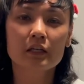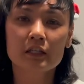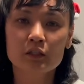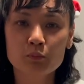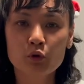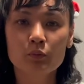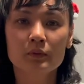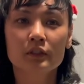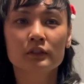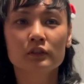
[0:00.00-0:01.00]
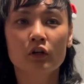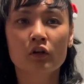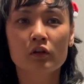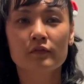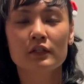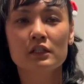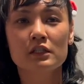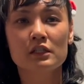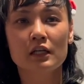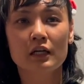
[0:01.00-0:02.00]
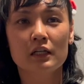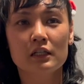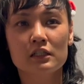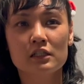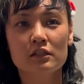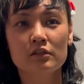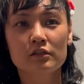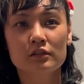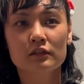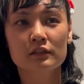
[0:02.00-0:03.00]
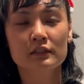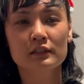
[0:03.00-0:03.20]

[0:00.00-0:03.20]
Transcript: at the moment all of us are still